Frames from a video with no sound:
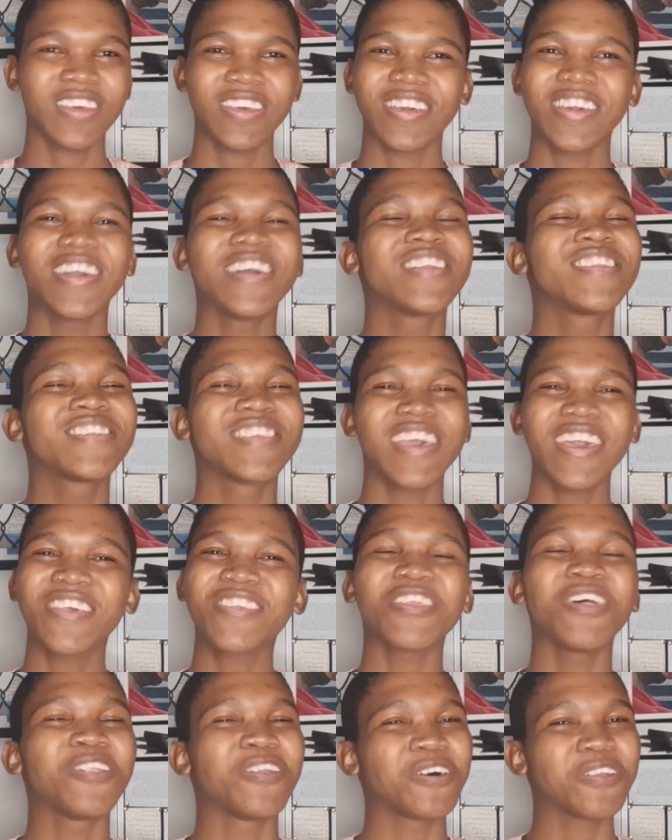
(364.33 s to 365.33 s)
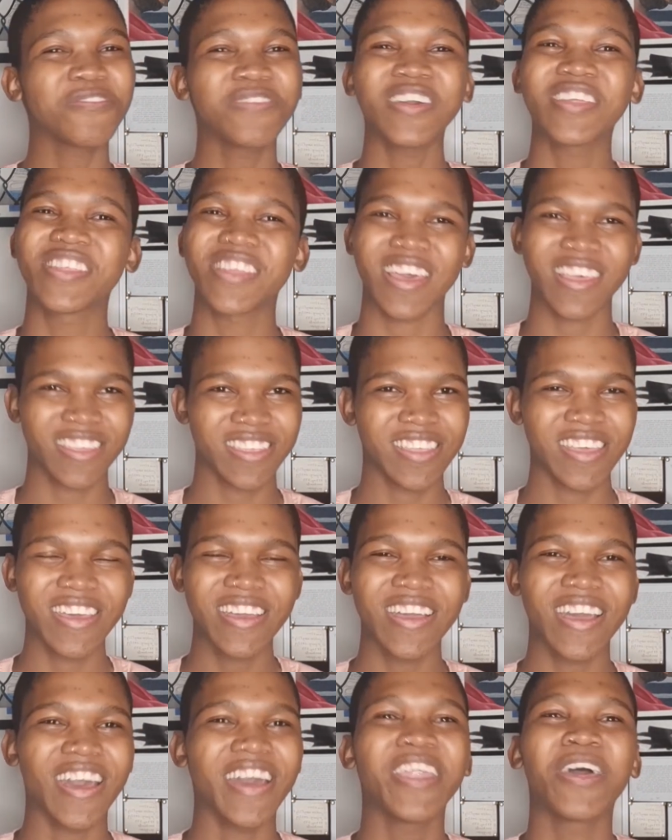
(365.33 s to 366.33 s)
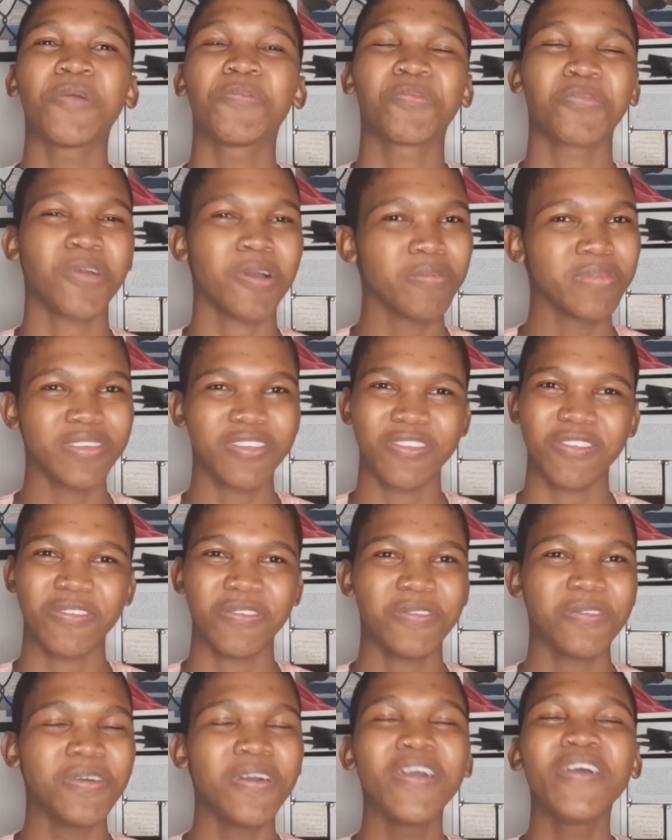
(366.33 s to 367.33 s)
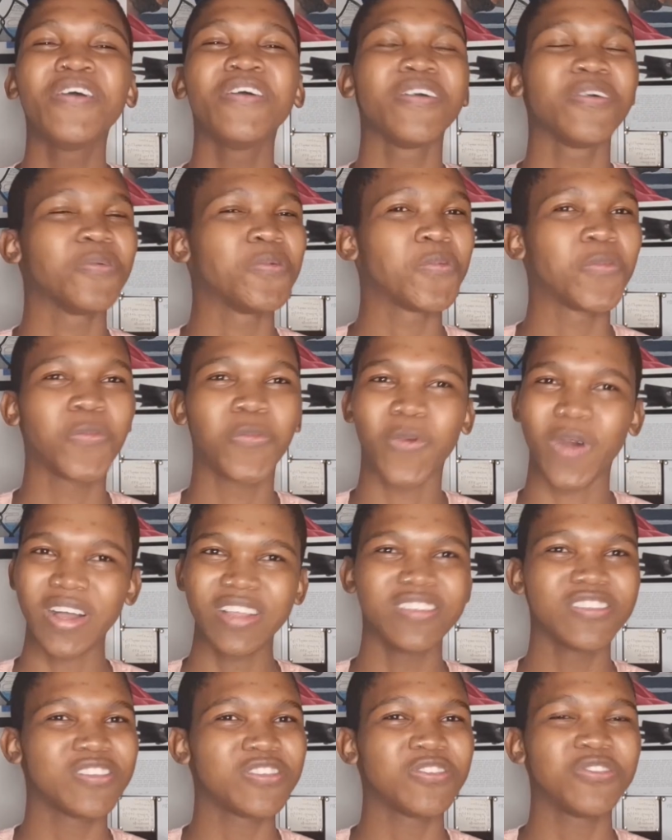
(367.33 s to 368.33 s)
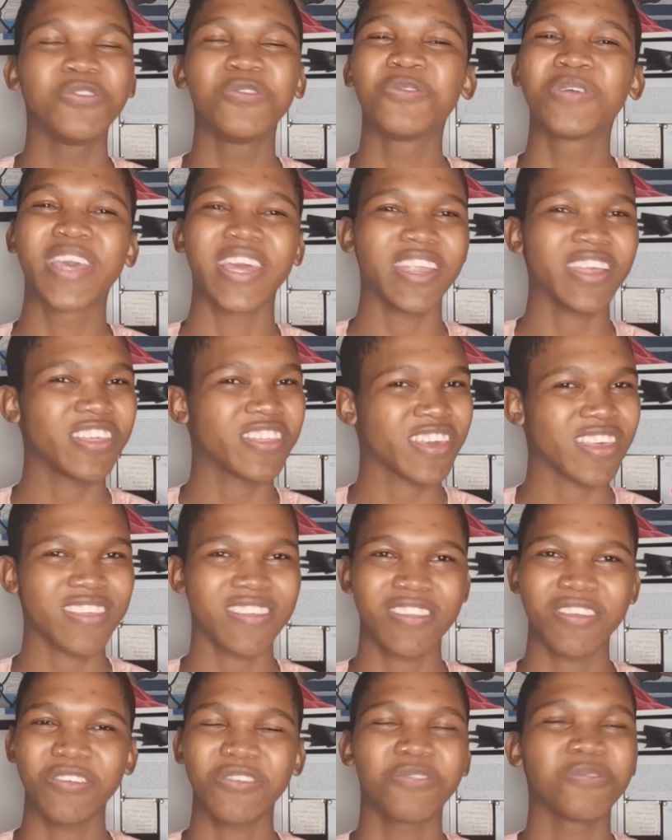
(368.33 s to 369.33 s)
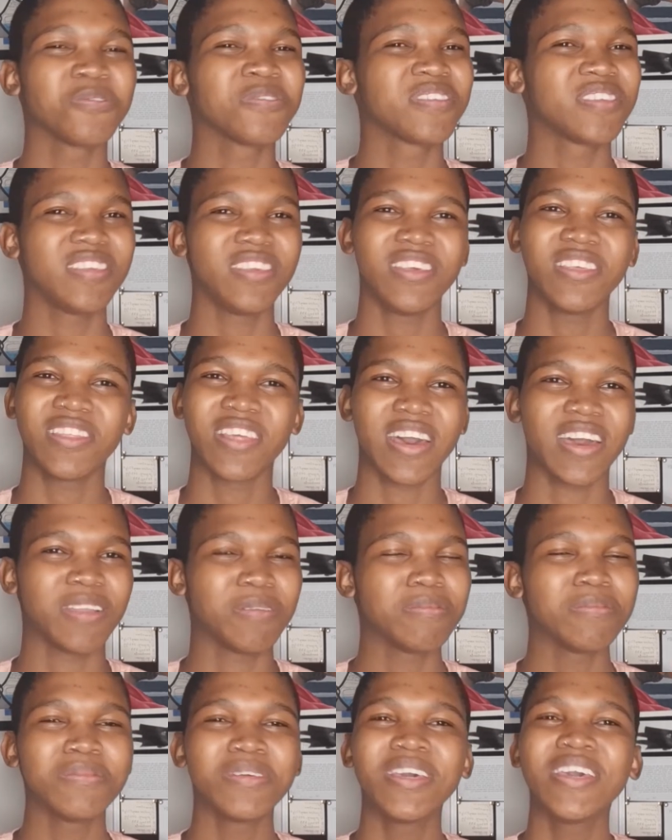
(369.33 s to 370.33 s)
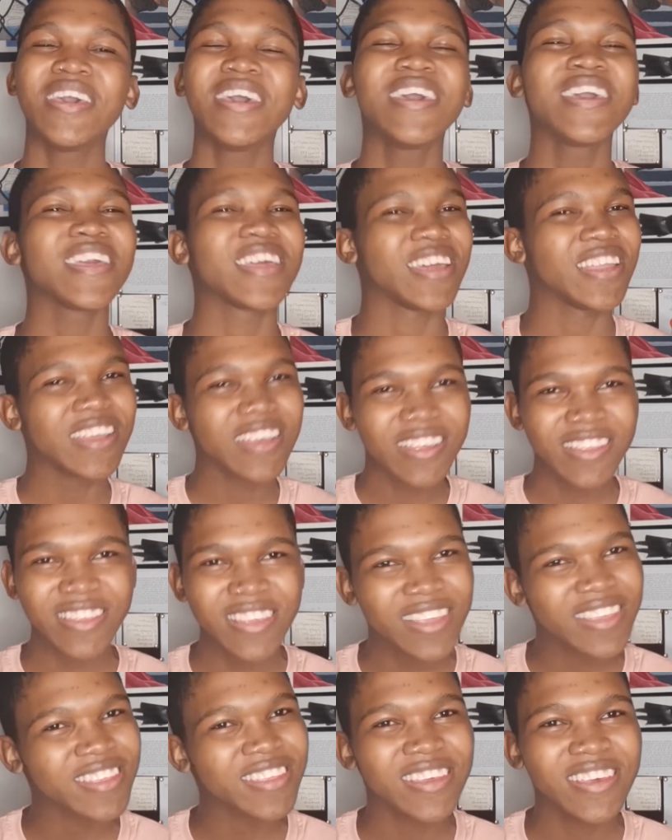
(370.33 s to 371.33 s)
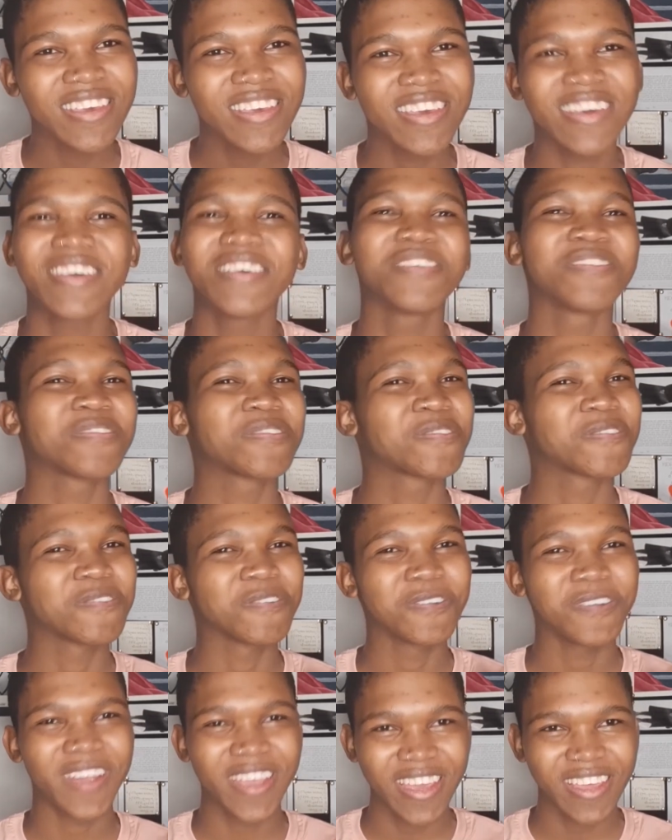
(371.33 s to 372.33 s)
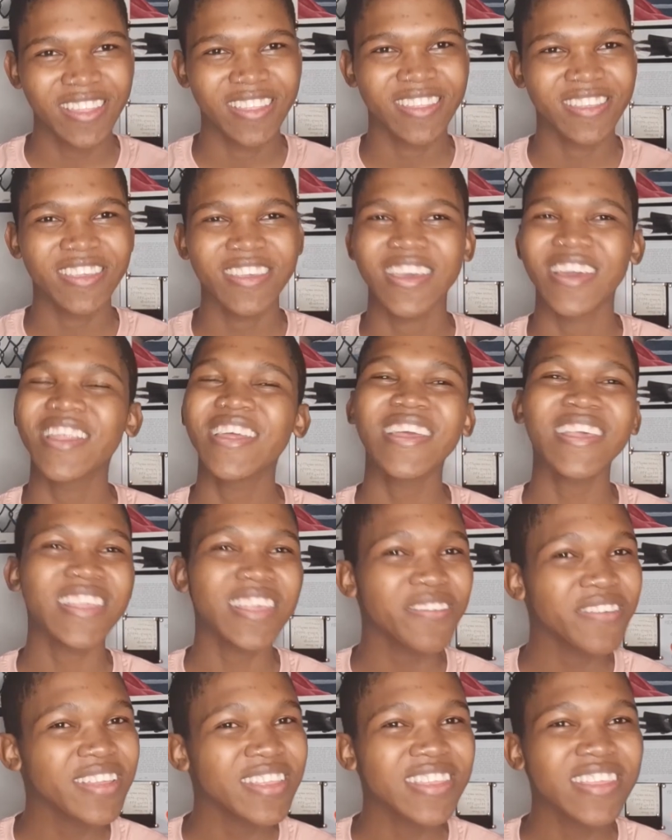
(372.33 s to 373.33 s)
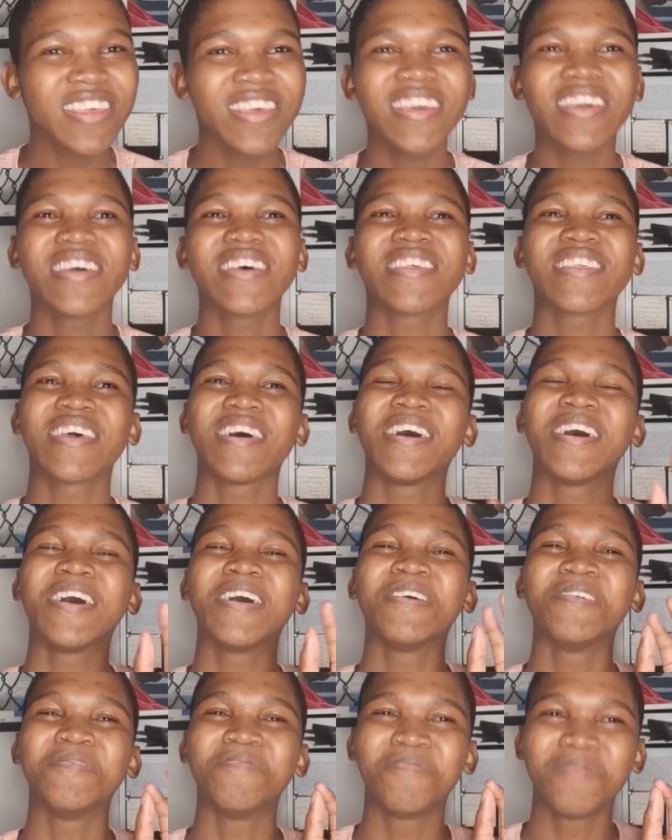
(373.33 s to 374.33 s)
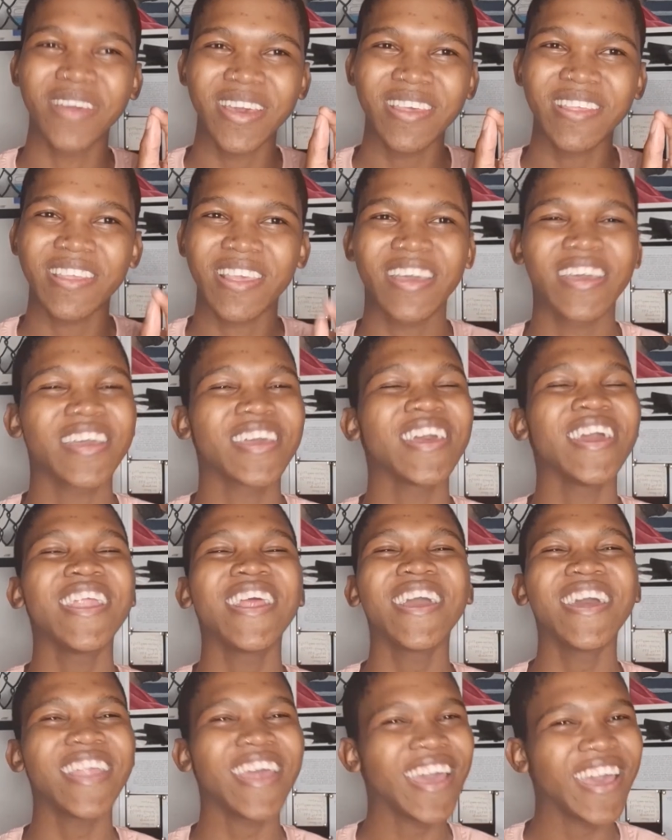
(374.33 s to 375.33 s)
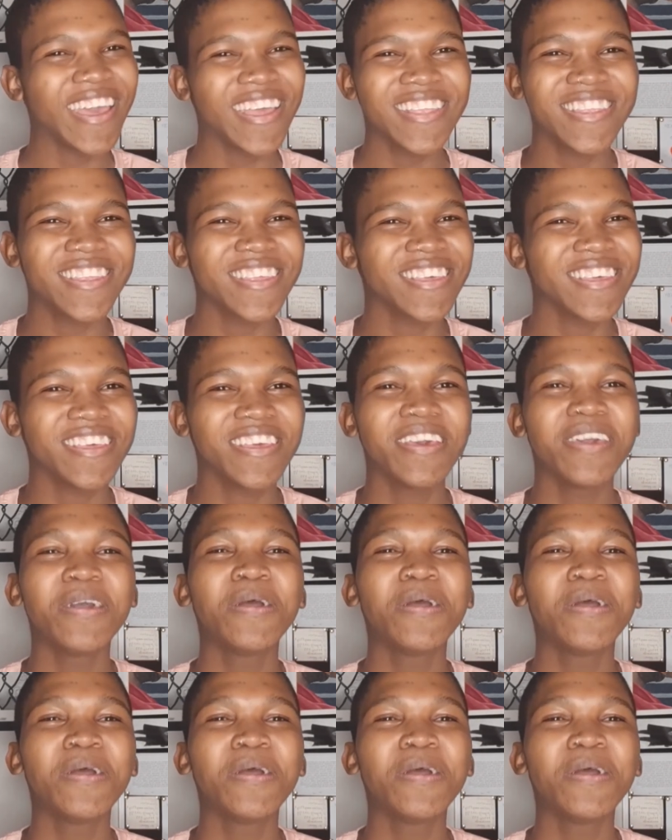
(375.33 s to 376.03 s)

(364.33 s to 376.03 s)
it takes a lot of adjusting, and I promise you, once you get adjusted, you'll see that getting a 60 is great, getting a 70 is amazing, getting an 80